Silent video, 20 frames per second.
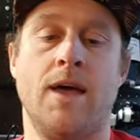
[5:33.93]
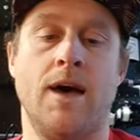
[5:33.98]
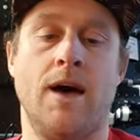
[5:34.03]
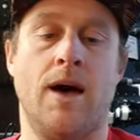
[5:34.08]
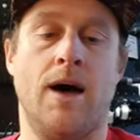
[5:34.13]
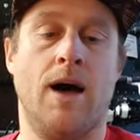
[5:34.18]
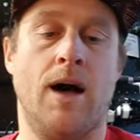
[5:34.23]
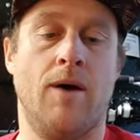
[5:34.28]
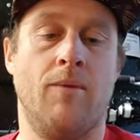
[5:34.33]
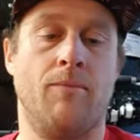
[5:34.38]

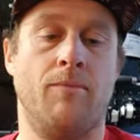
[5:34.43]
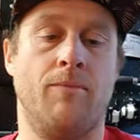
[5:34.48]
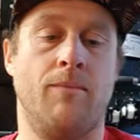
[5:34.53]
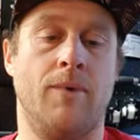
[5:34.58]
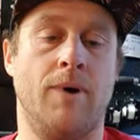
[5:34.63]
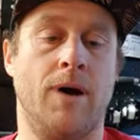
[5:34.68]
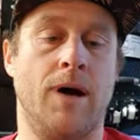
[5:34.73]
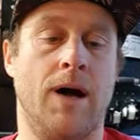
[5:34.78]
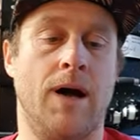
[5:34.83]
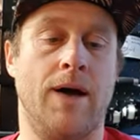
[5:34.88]

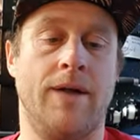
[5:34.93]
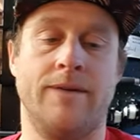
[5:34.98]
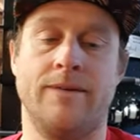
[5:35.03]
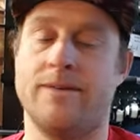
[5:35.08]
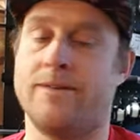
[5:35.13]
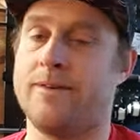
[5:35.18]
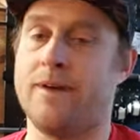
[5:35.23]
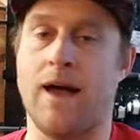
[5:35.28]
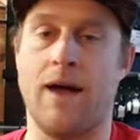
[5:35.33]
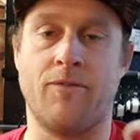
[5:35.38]

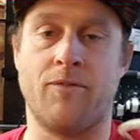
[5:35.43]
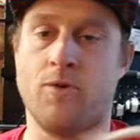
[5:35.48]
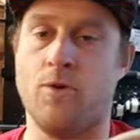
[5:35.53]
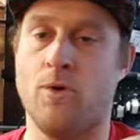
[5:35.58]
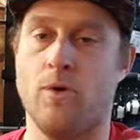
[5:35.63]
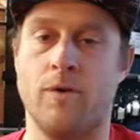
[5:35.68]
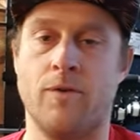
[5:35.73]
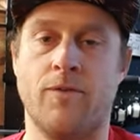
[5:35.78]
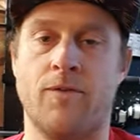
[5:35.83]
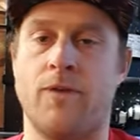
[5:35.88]
And I've
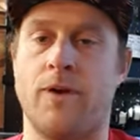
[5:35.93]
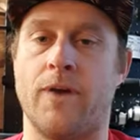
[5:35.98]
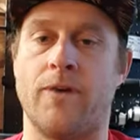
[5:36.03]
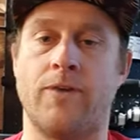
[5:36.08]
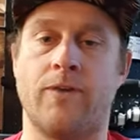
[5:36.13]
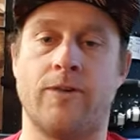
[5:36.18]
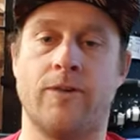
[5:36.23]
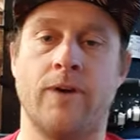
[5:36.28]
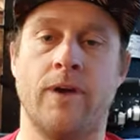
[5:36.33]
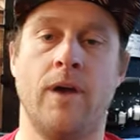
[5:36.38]
caught
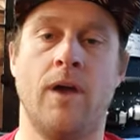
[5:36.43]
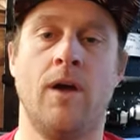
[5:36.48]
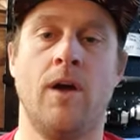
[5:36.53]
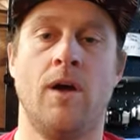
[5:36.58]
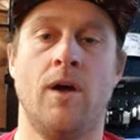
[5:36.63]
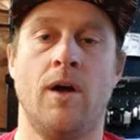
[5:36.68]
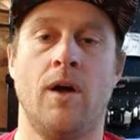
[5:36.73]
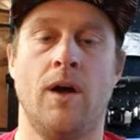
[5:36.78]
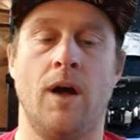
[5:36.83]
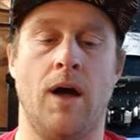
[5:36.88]
fish,
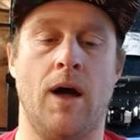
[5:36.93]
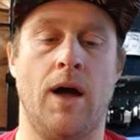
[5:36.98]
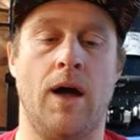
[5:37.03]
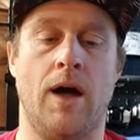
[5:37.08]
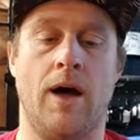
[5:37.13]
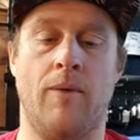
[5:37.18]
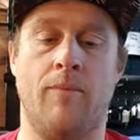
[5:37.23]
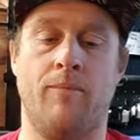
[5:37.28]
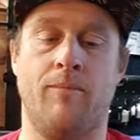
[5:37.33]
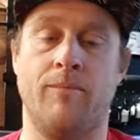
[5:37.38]

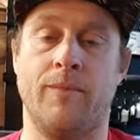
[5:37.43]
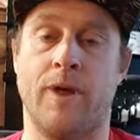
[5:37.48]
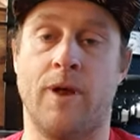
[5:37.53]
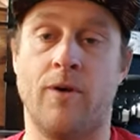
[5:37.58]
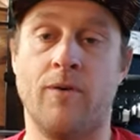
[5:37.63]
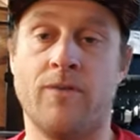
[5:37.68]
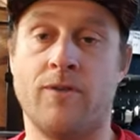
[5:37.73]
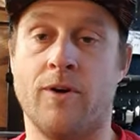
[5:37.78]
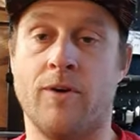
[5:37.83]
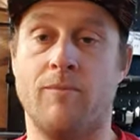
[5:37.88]

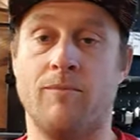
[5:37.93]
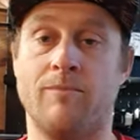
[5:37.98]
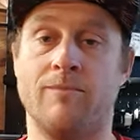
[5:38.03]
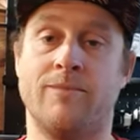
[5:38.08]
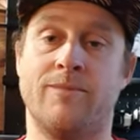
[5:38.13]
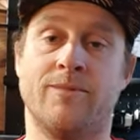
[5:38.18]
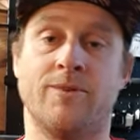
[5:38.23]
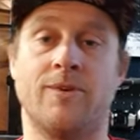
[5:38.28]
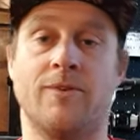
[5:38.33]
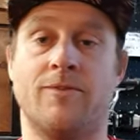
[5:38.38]
from
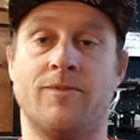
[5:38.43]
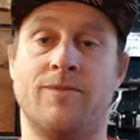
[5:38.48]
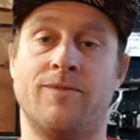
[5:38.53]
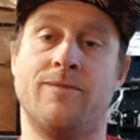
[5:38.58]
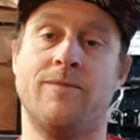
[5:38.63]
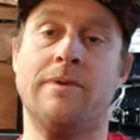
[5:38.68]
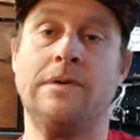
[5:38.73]
sort of